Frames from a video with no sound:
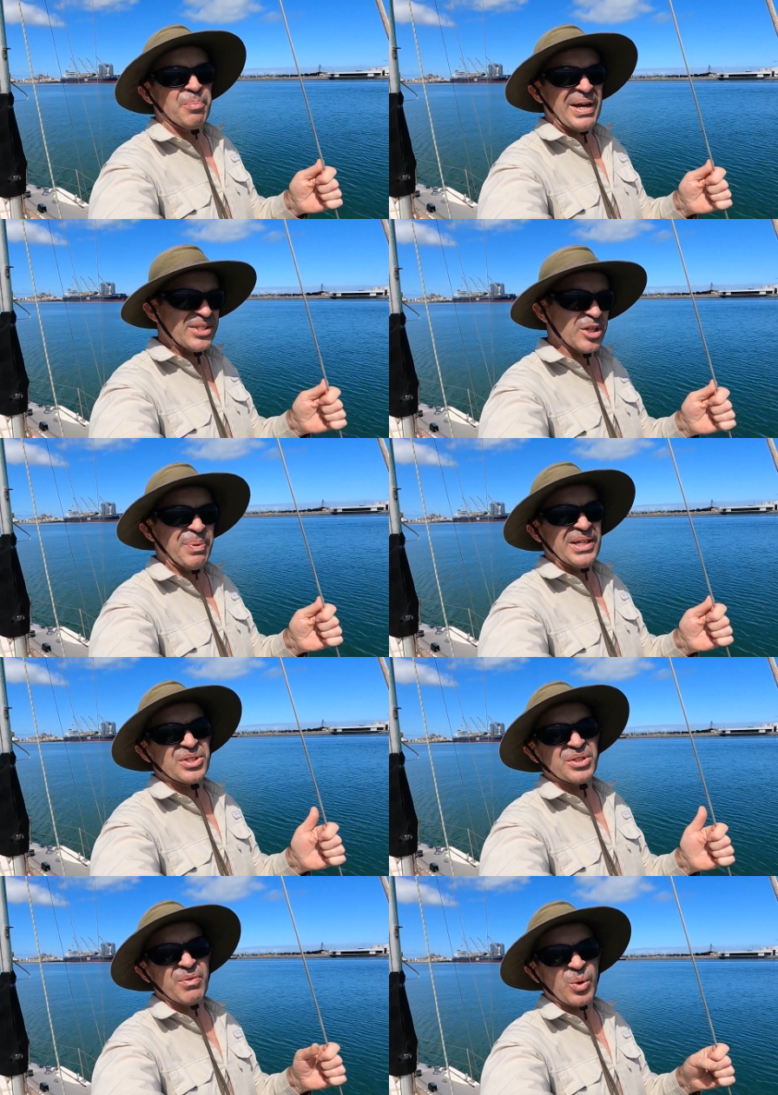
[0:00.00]
basic
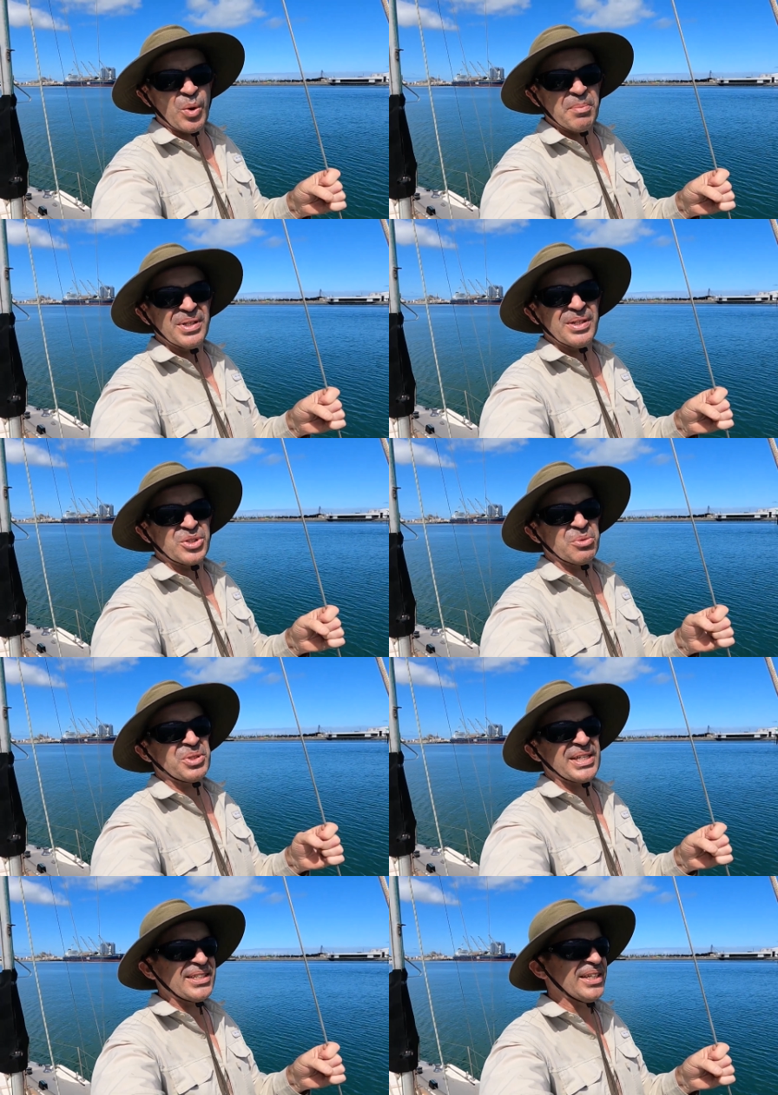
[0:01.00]
pieces of equipment and some
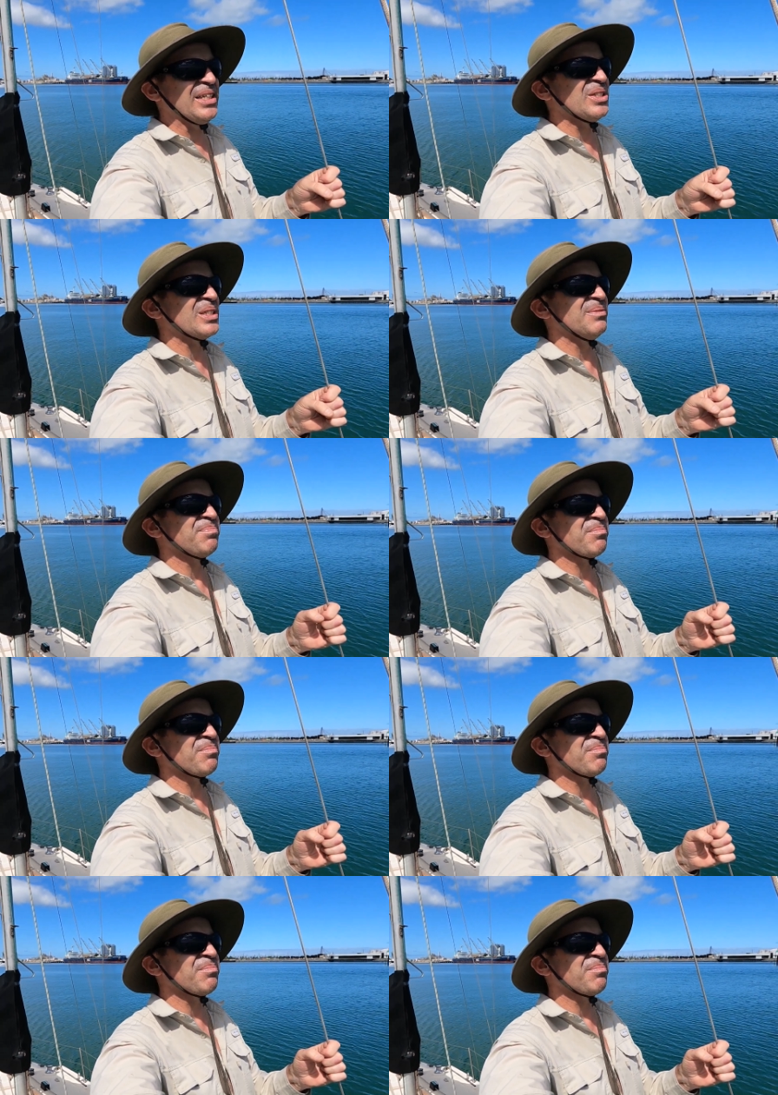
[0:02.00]
settings.